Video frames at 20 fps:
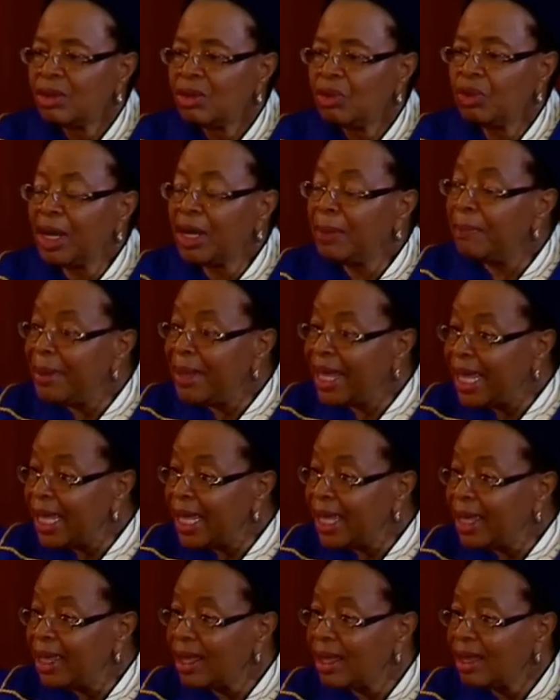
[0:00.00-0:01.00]
will
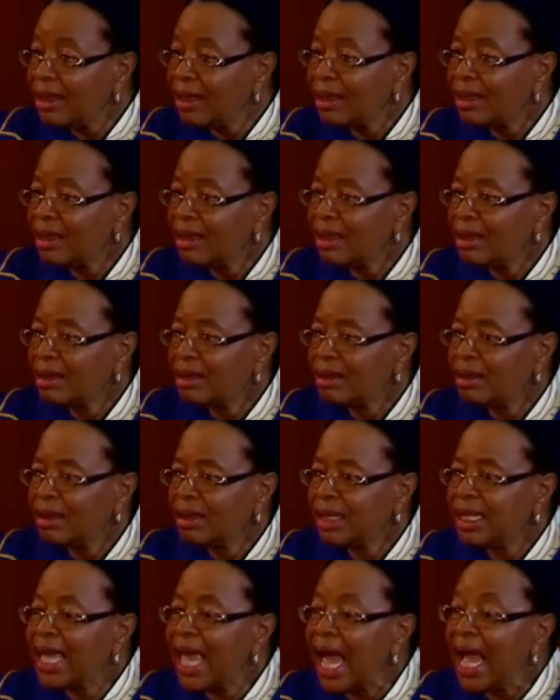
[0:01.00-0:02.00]
be
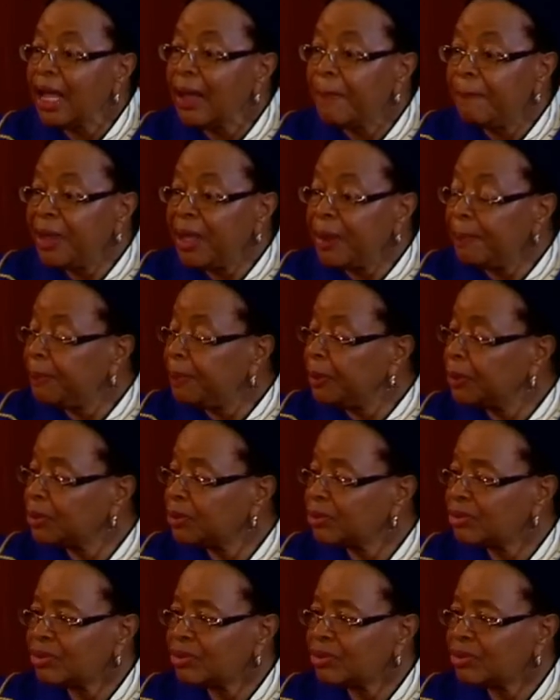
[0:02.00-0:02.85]
young people,